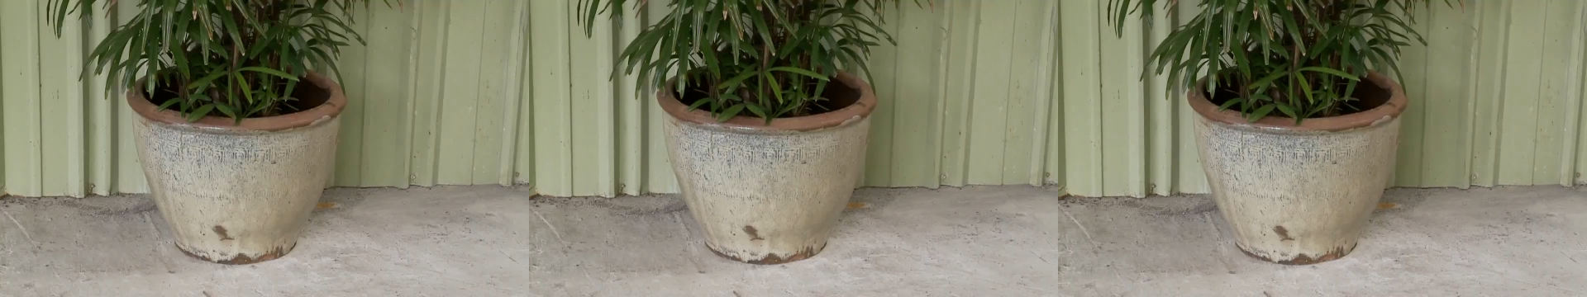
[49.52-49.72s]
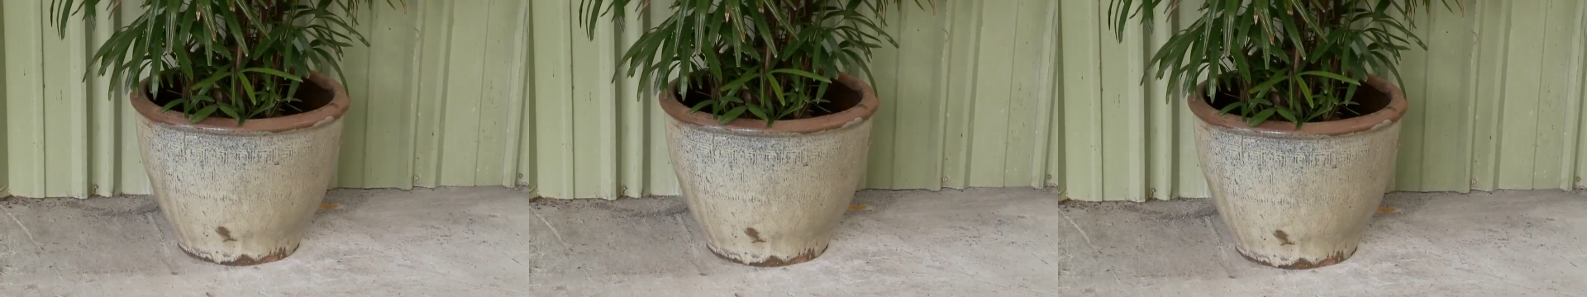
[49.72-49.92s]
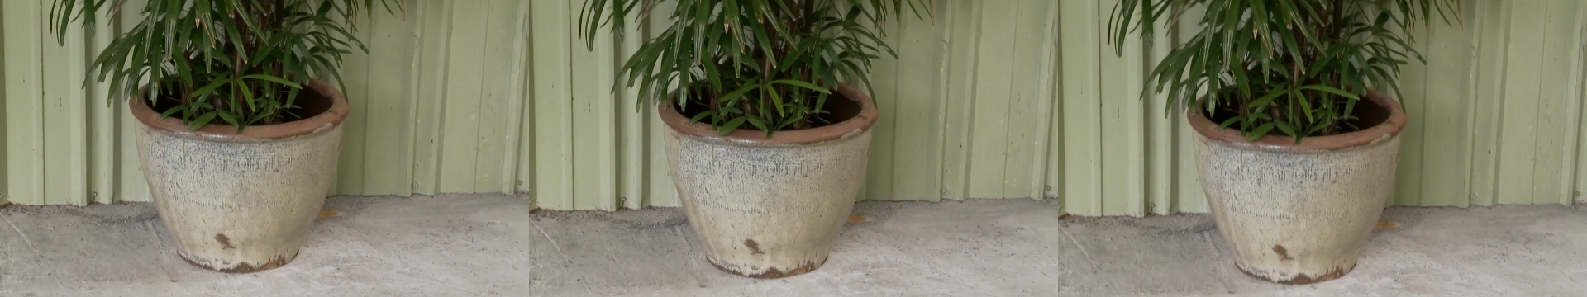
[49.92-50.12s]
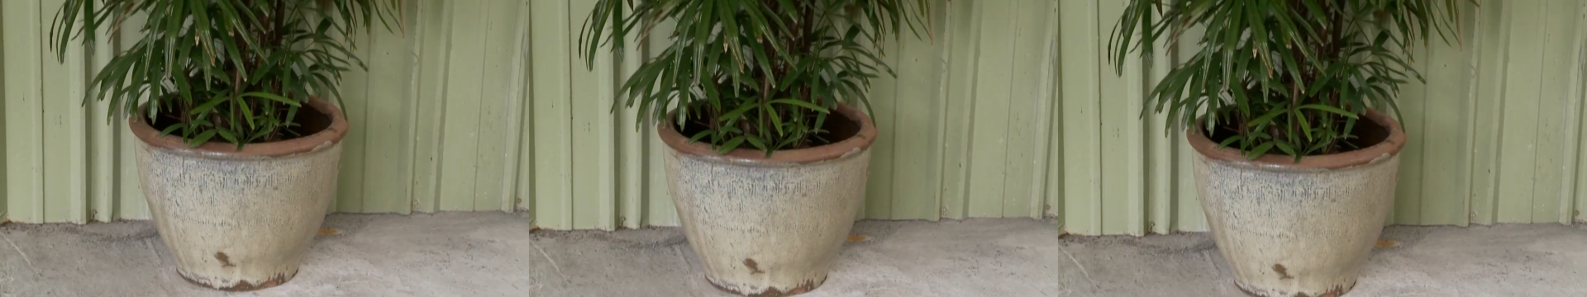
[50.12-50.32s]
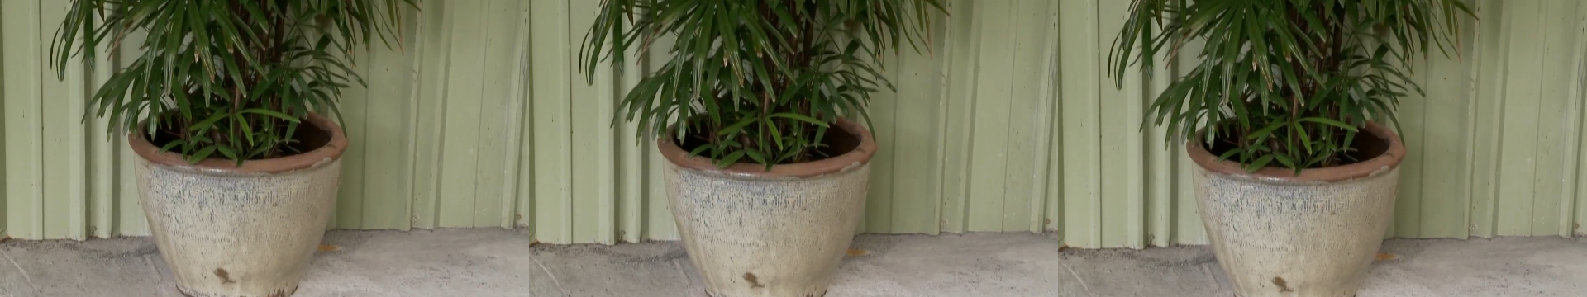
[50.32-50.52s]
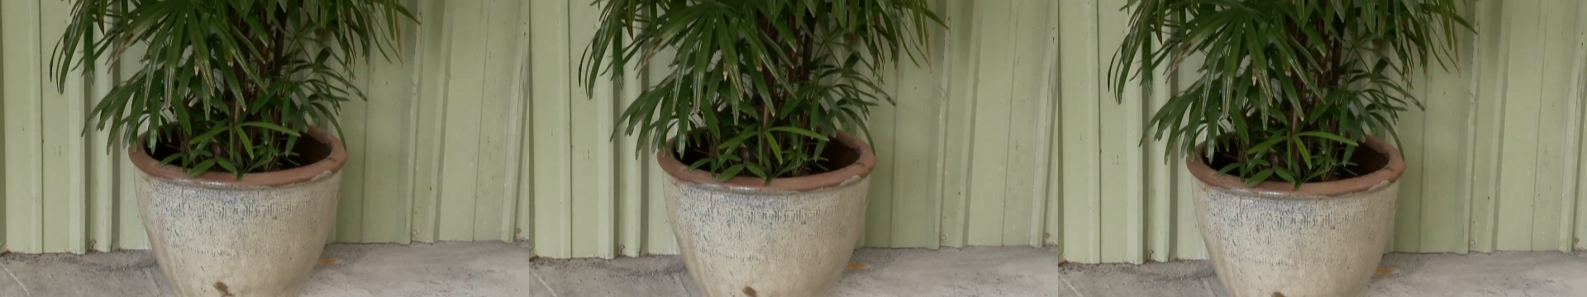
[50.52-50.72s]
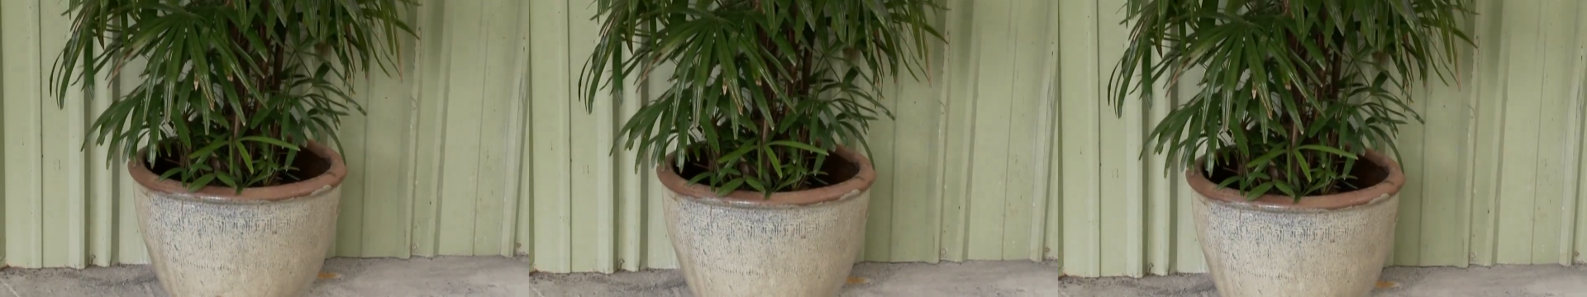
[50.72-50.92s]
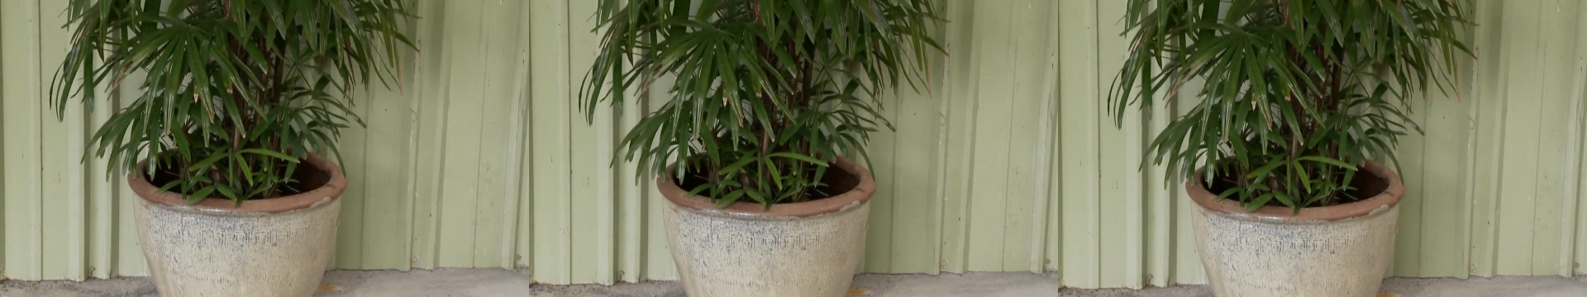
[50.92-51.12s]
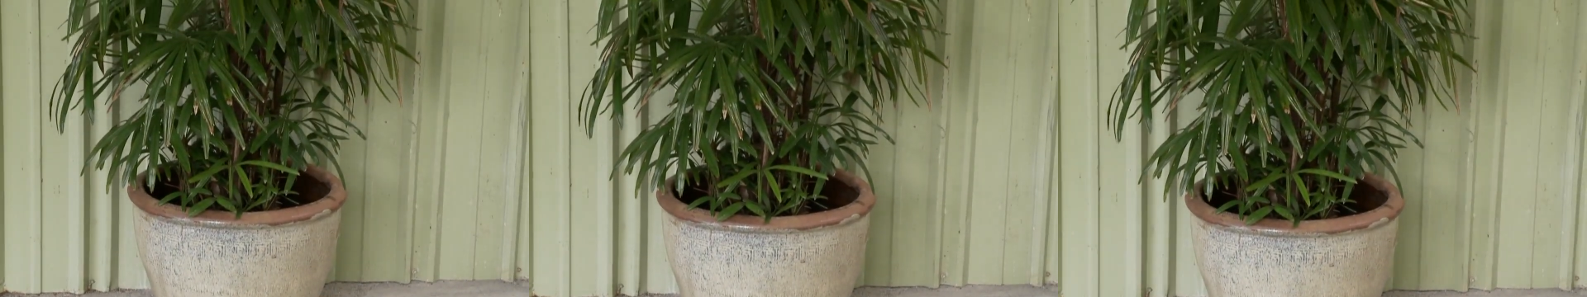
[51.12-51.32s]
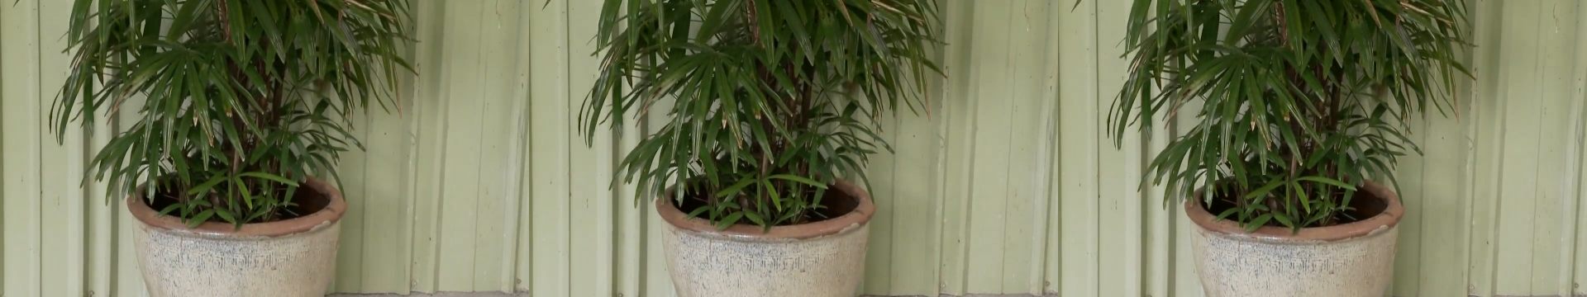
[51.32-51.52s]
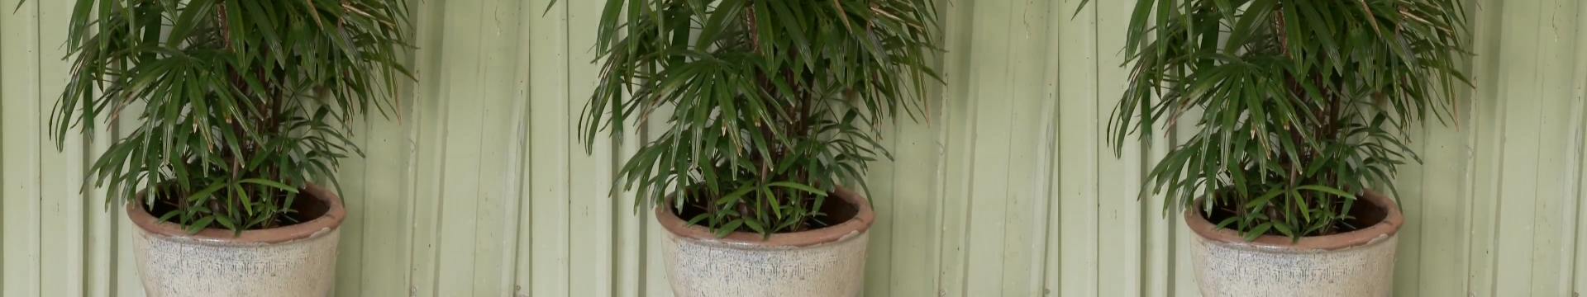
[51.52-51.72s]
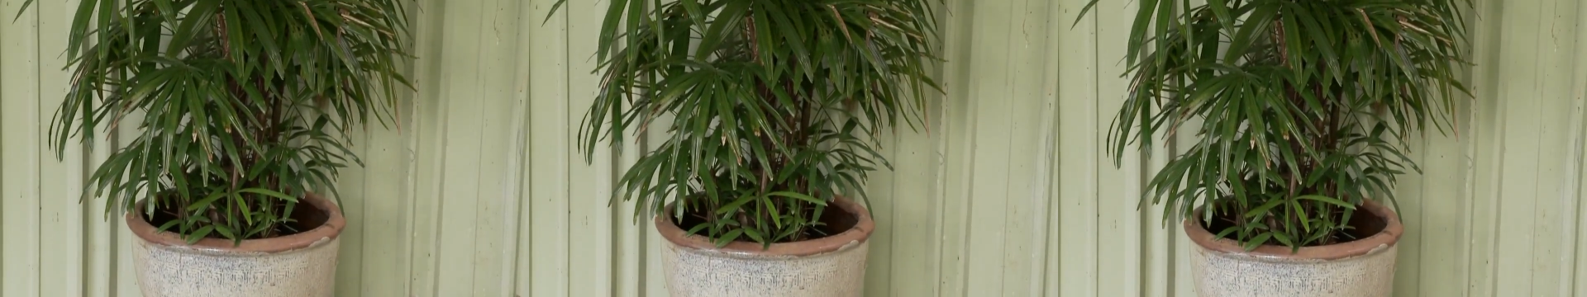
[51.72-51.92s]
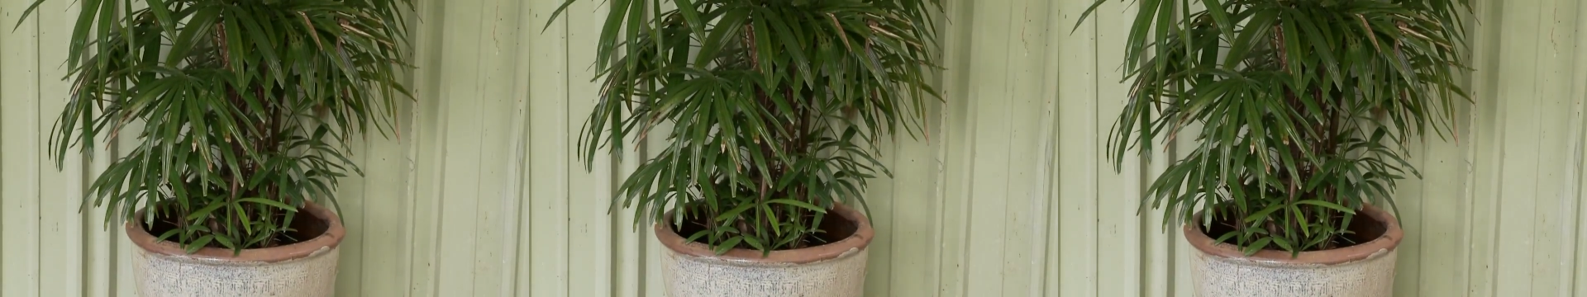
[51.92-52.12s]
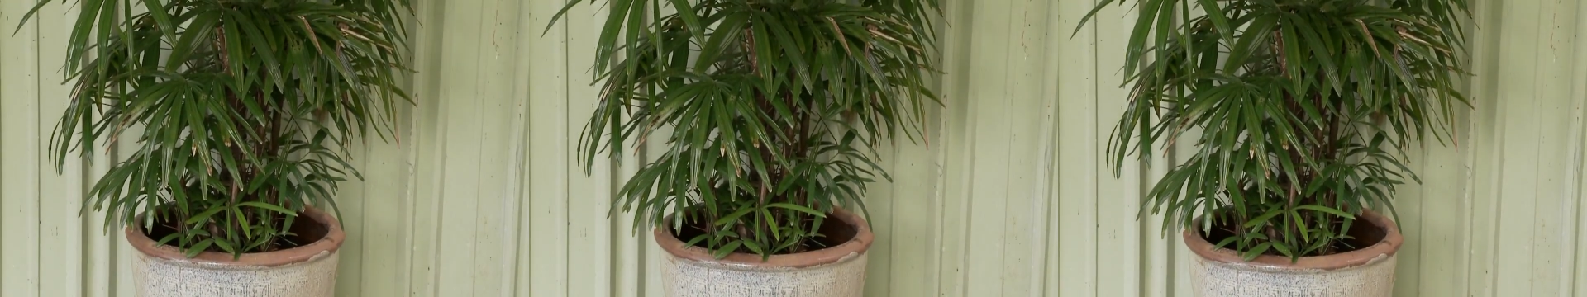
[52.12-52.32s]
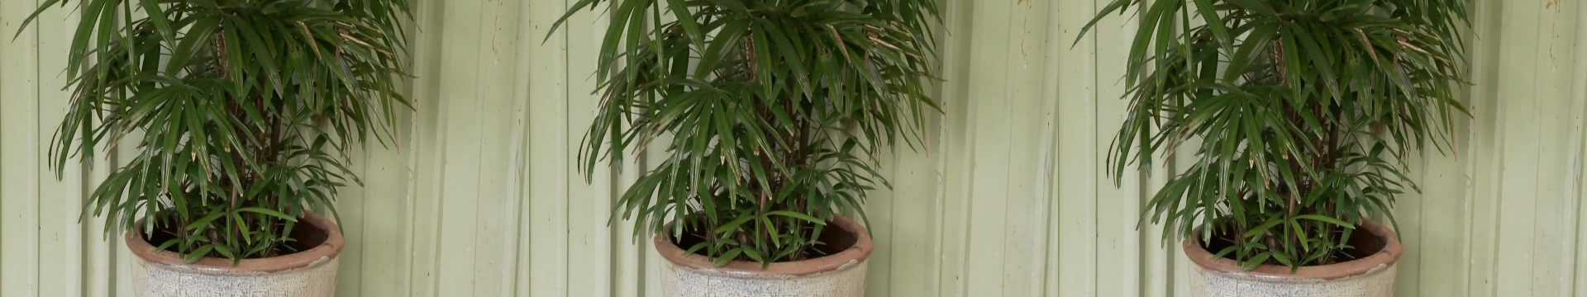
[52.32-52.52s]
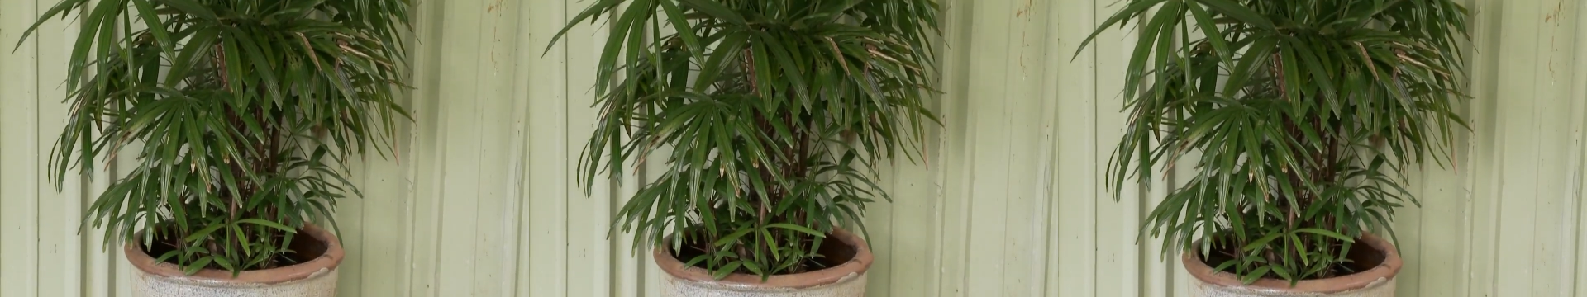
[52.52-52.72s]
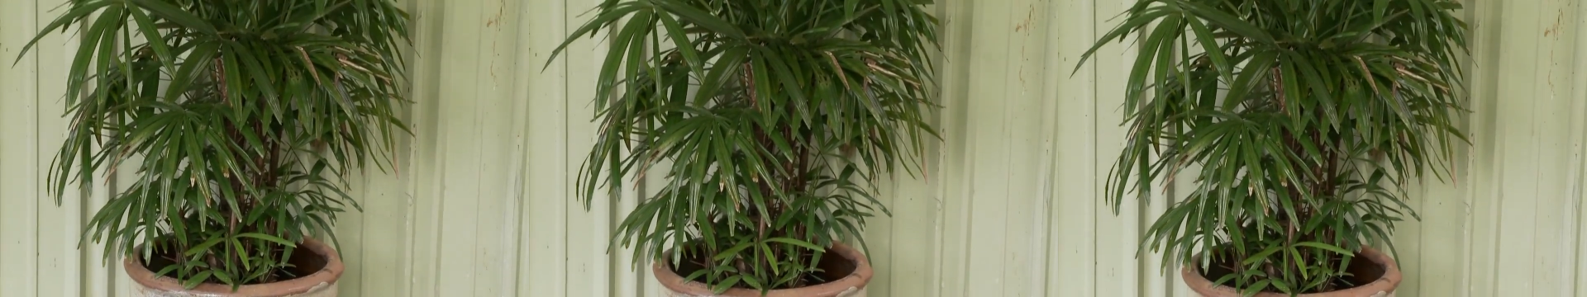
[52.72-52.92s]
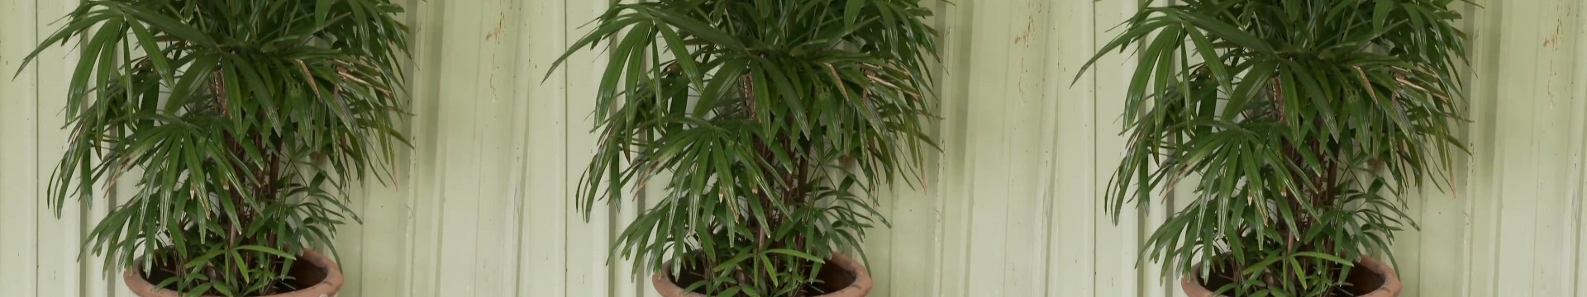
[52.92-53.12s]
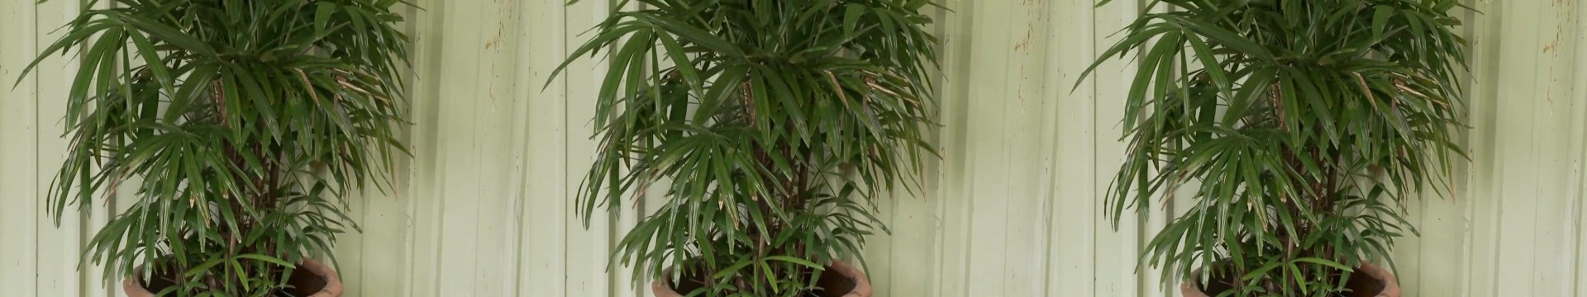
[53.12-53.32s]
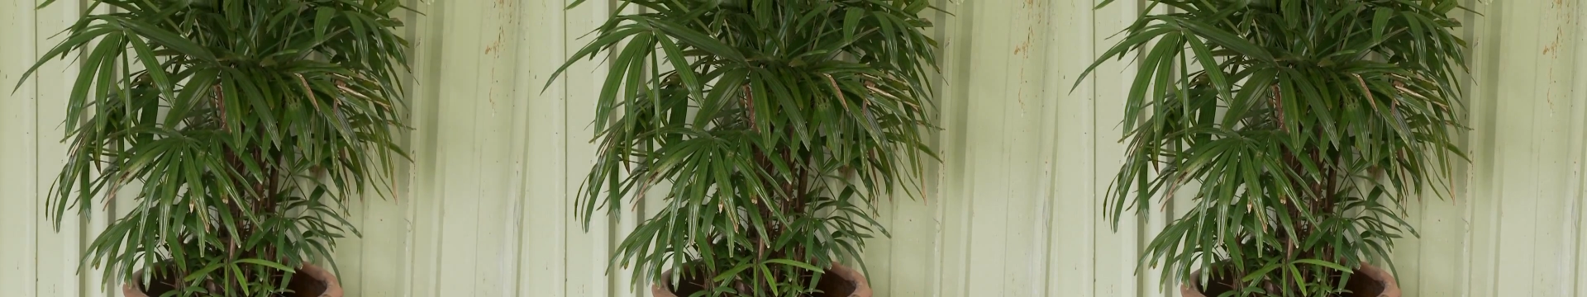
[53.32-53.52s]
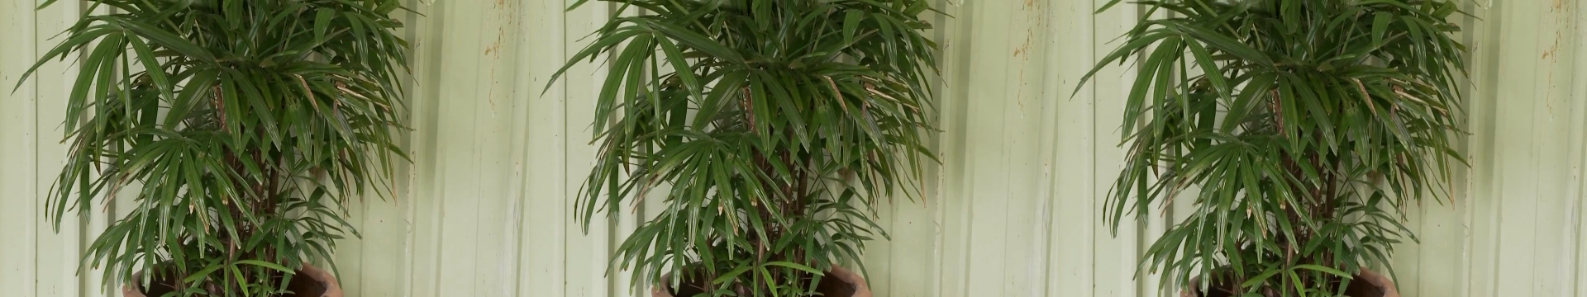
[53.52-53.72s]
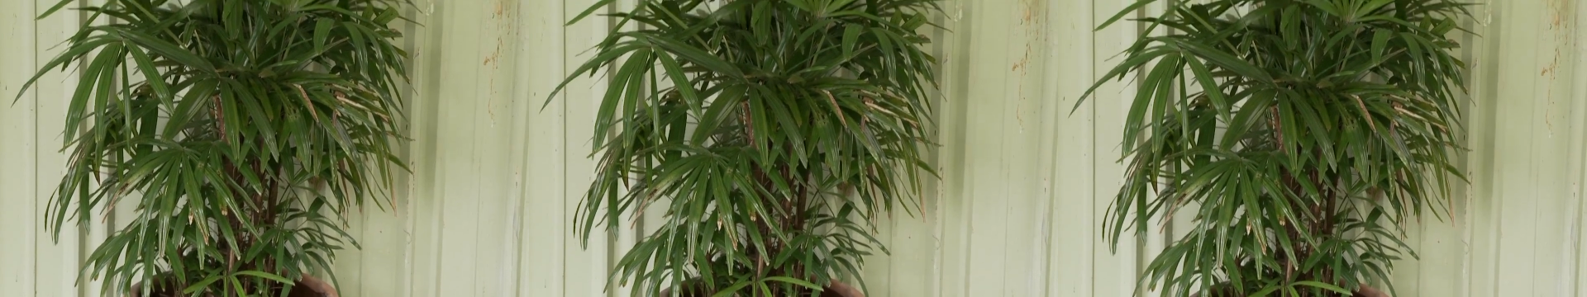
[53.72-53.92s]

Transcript: Nobody's mouth can be seen.